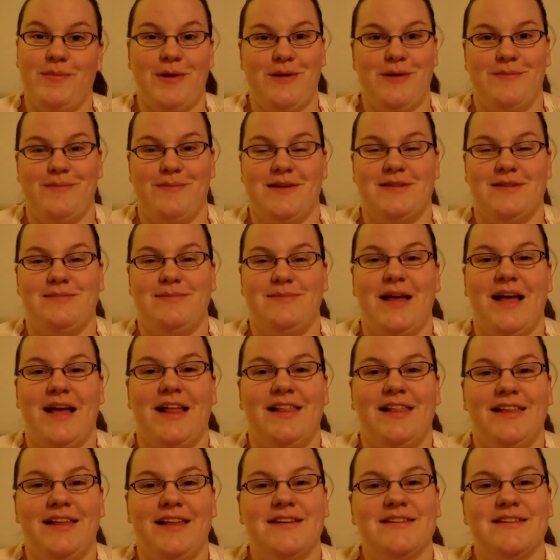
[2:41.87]
but you must be
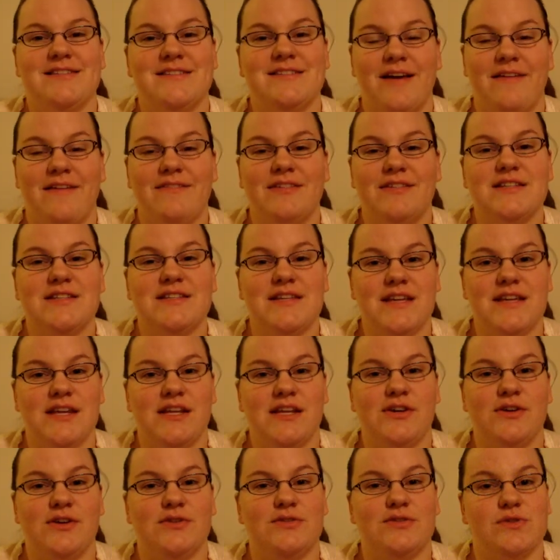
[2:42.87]
at least
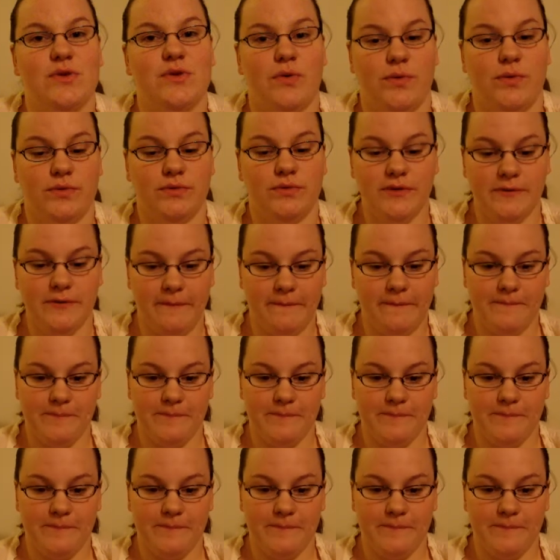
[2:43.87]
17 years old.